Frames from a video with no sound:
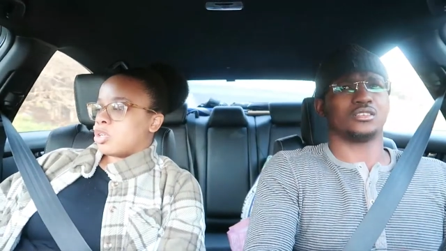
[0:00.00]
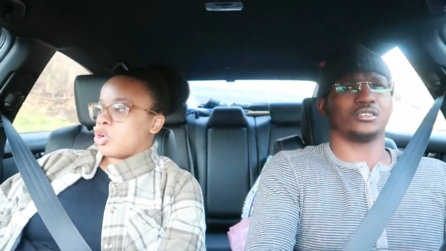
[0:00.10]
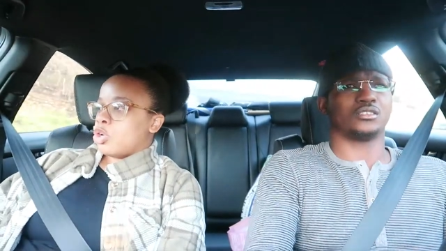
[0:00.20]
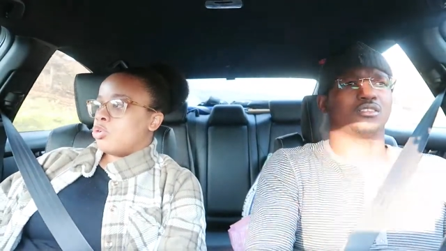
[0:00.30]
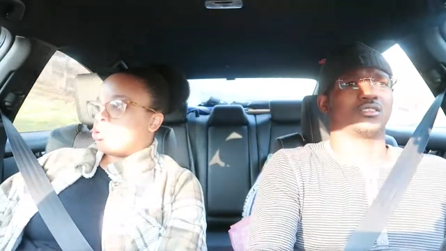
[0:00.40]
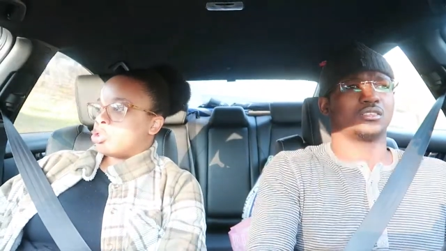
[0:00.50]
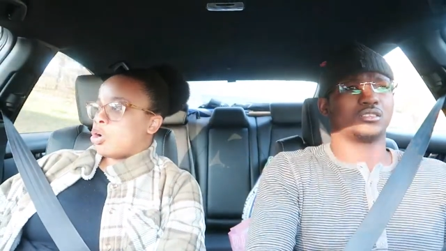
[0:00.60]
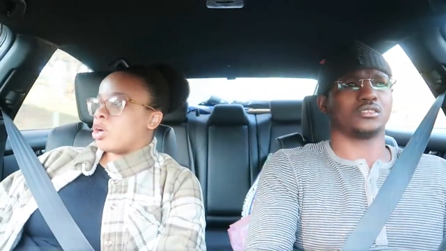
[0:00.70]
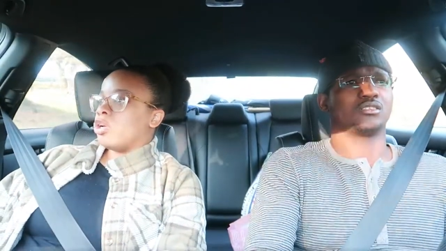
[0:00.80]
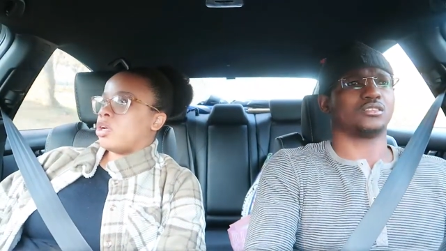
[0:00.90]
Speaker 1: because all you do is
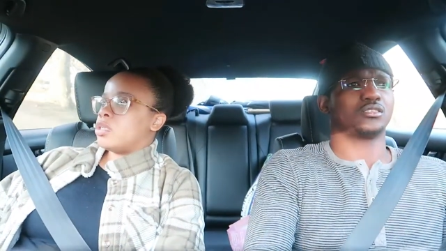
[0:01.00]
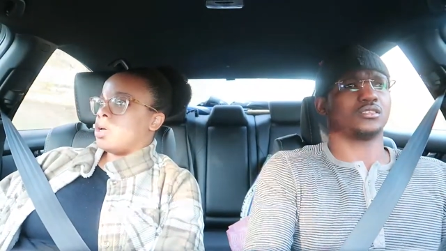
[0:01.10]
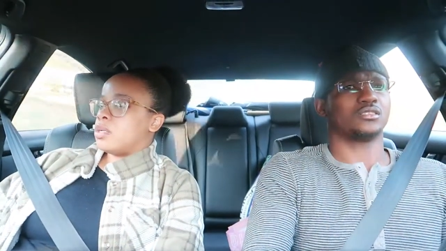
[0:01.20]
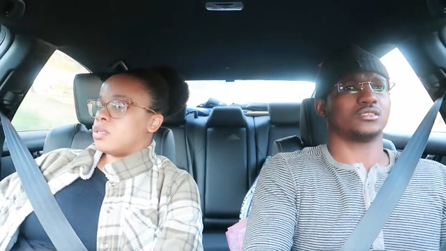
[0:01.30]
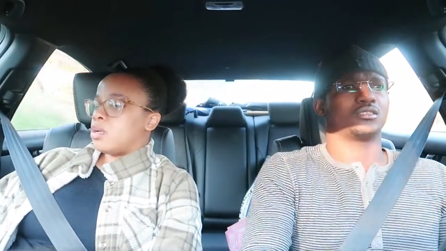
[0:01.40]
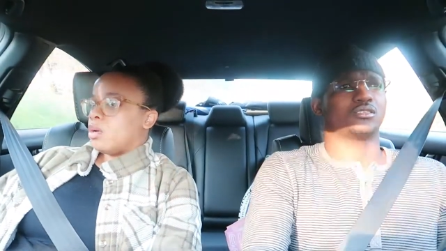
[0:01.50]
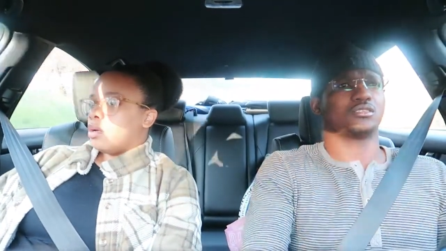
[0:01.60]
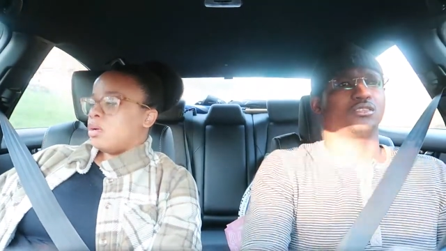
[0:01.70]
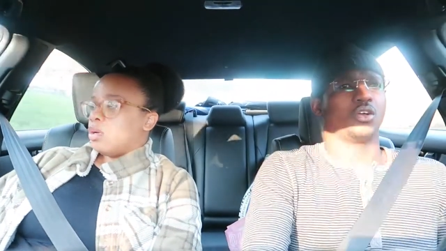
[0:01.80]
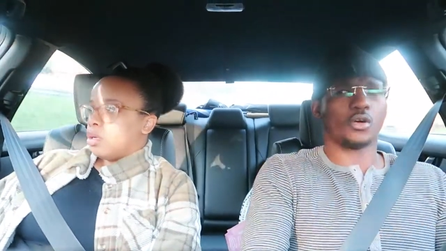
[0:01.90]
talking nonsense.
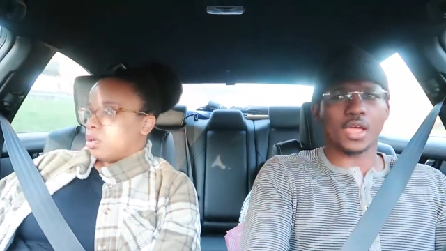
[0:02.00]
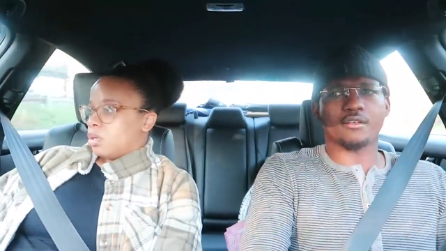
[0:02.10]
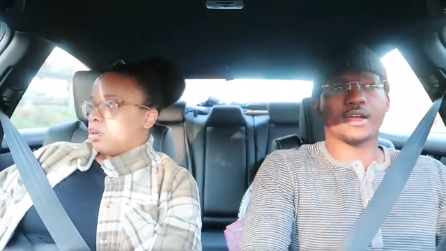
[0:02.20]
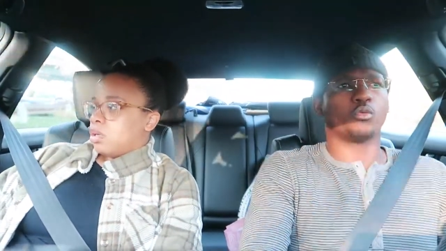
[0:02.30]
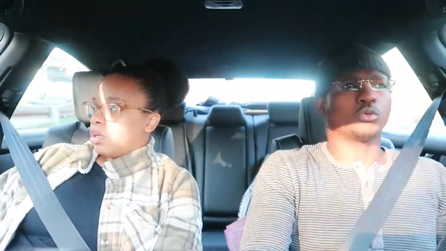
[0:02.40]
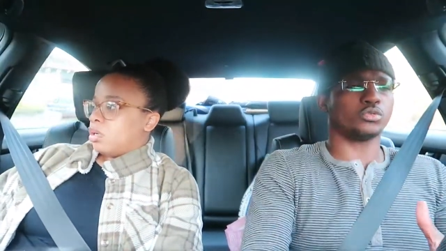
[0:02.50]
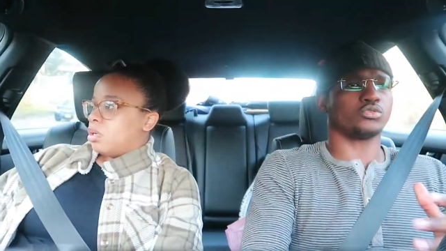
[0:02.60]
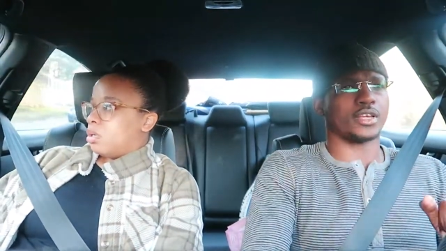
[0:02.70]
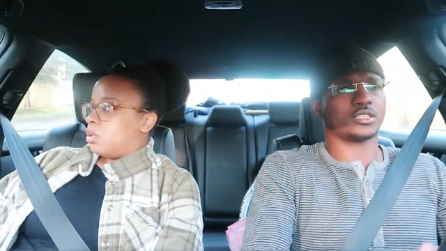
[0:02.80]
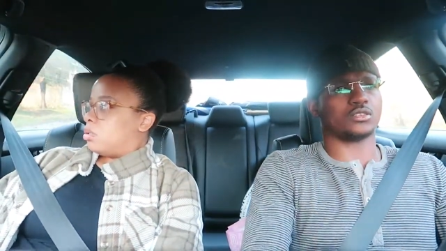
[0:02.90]
Speaker 2: Okay, all right. What would
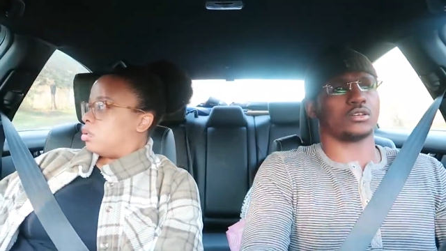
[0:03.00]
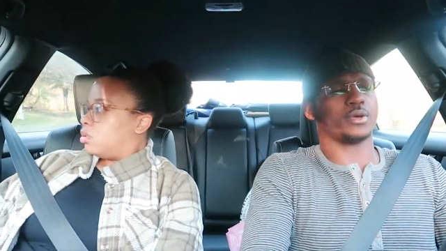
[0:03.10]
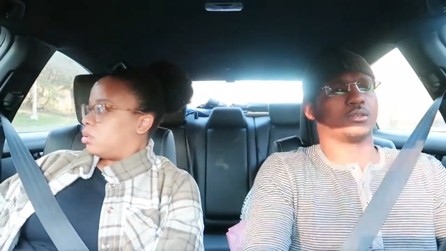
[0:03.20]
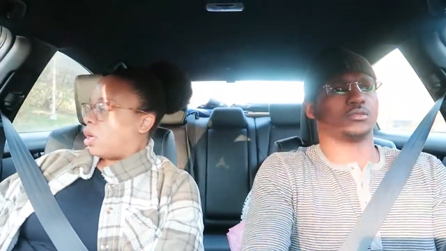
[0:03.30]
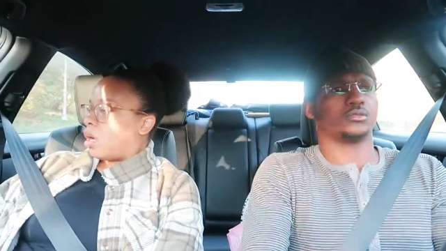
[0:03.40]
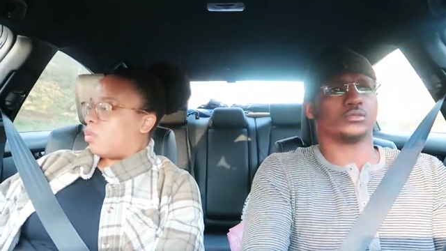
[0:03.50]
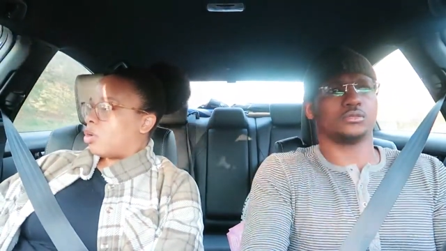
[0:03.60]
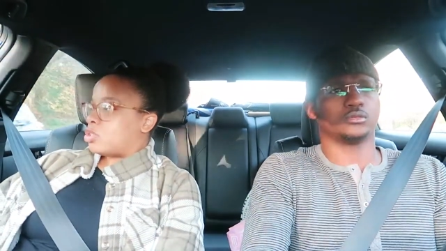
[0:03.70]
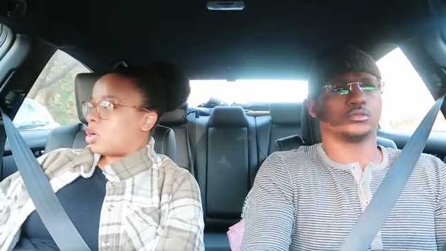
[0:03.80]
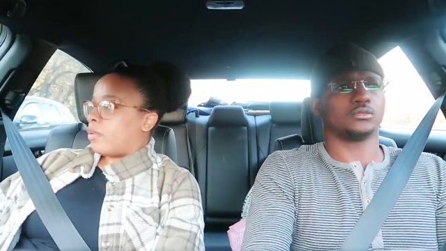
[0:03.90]
you like to talk about? I don't
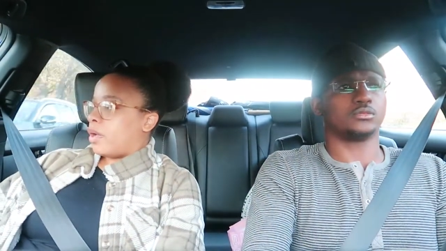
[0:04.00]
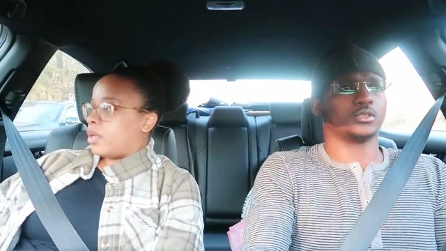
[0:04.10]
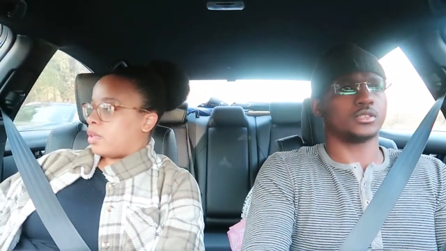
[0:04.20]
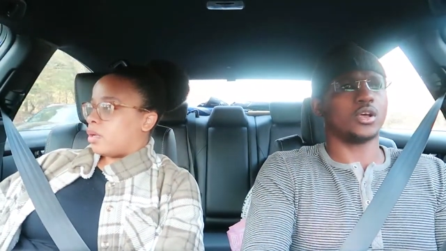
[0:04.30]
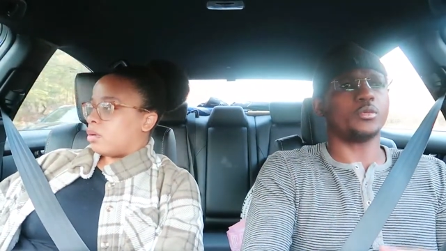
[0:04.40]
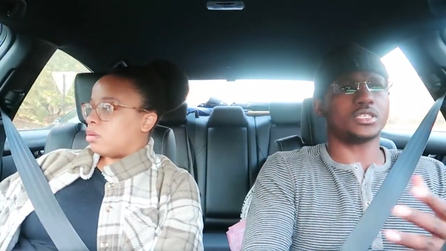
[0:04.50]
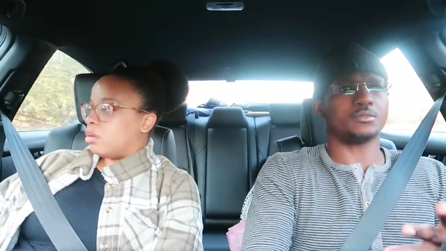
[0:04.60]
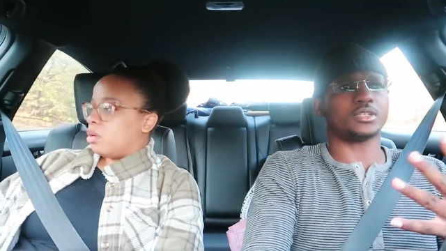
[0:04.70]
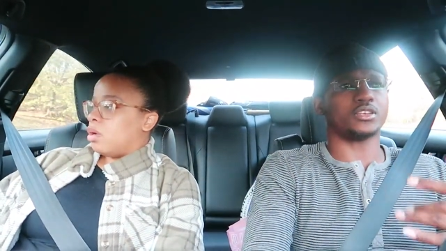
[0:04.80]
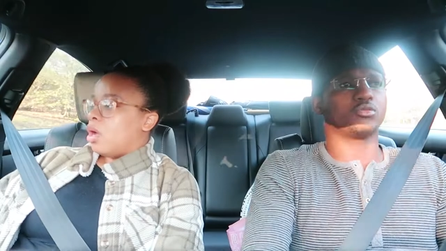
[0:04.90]
want to talk about anything. Tell me
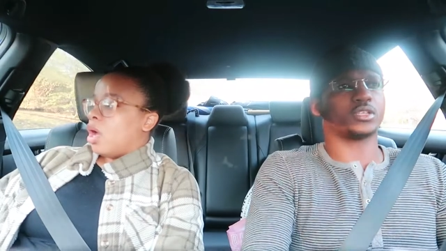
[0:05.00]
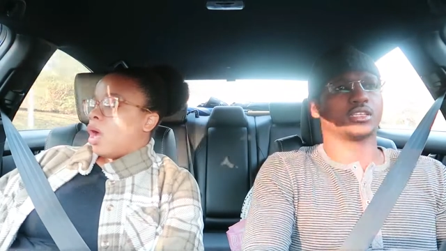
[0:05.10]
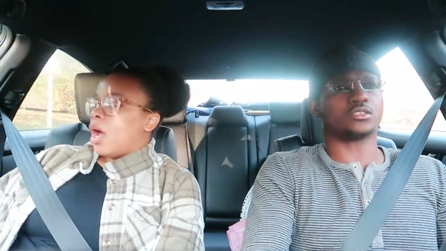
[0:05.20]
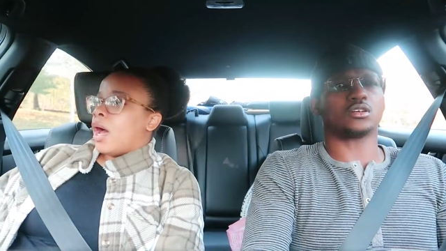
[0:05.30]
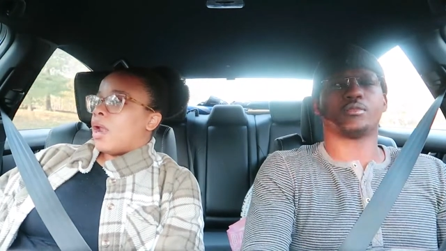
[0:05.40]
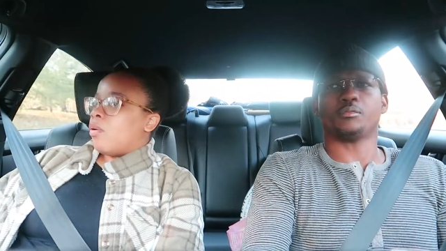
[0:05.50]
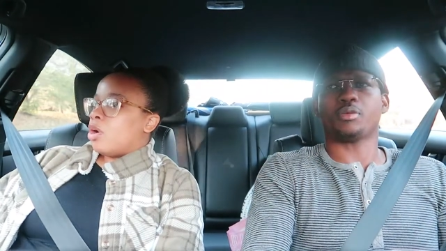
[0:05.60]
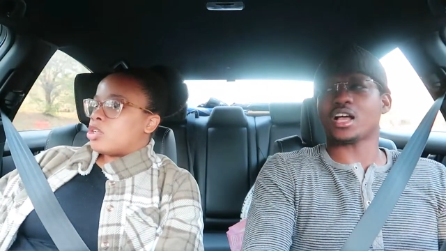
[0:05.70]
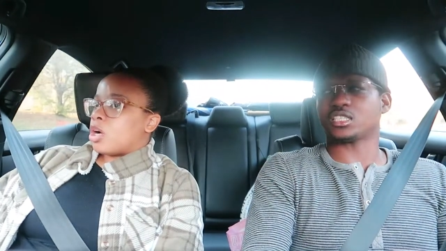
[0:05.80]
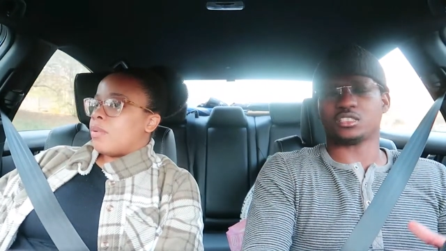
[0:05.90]
something that you would like to talk I don't
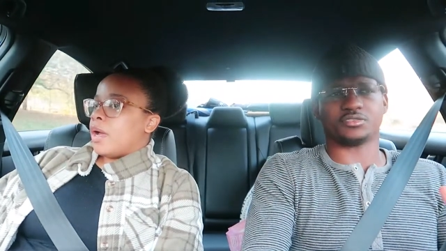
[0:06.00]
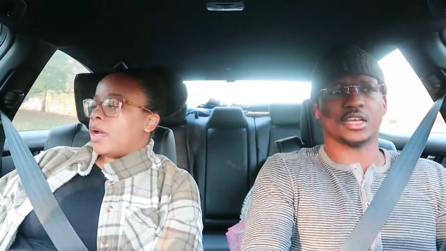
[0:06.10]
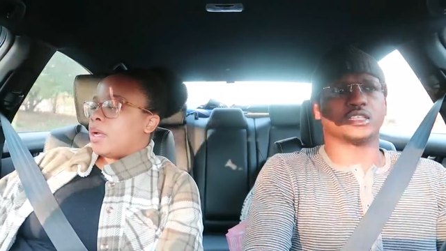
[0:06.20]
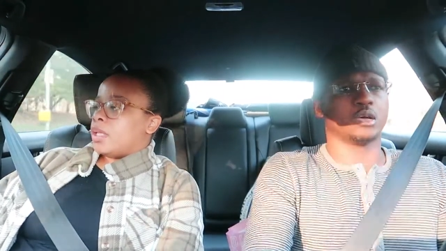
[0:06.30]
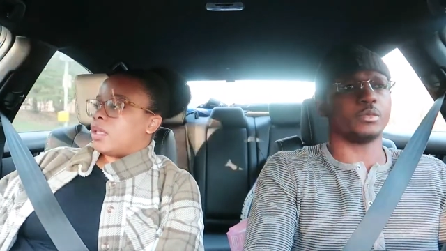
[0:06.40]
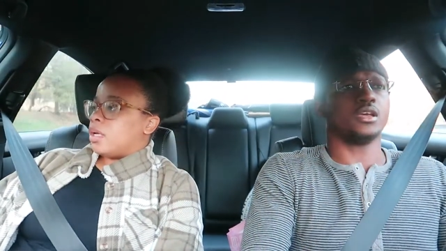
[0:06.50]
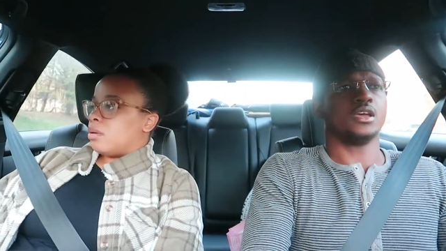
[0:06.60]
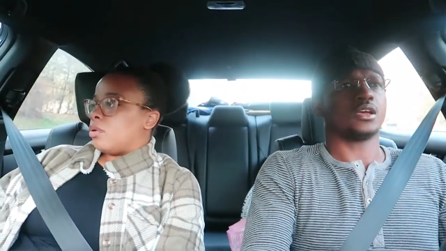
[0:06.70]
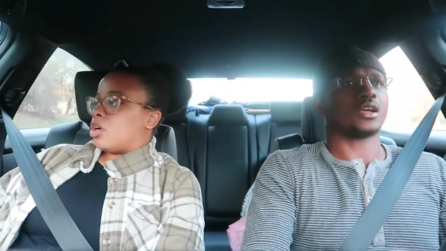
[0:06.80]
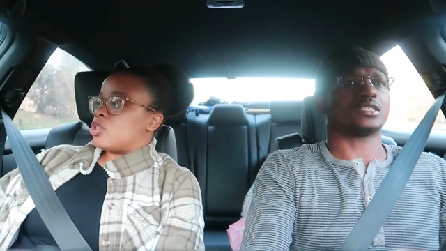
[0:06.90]
about. Positive. Talk about anything. Tell
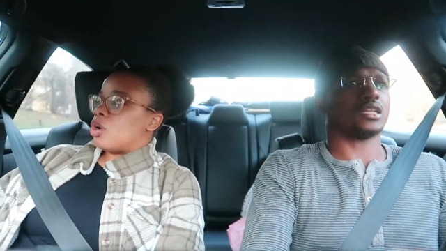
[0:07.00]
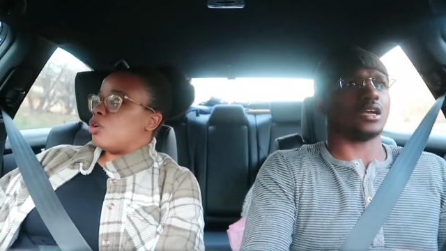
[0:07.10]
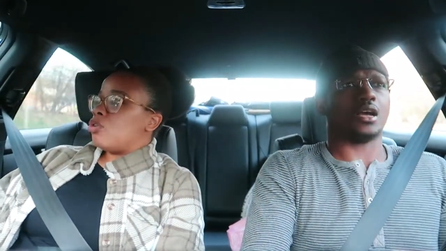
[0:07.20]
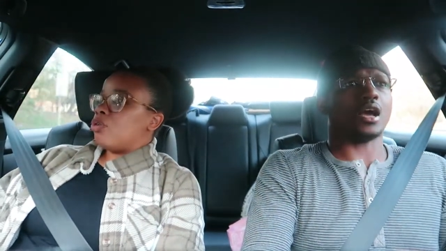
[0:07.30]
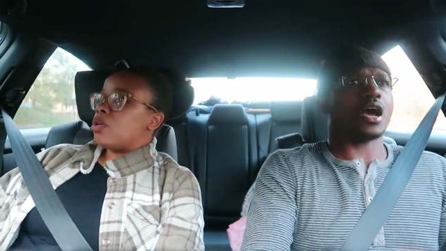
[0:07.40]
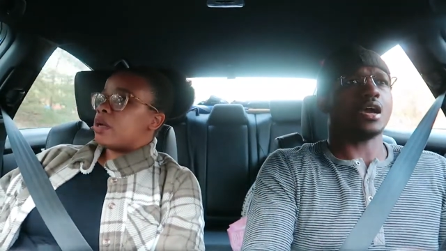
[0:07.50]
me because all I, you doing is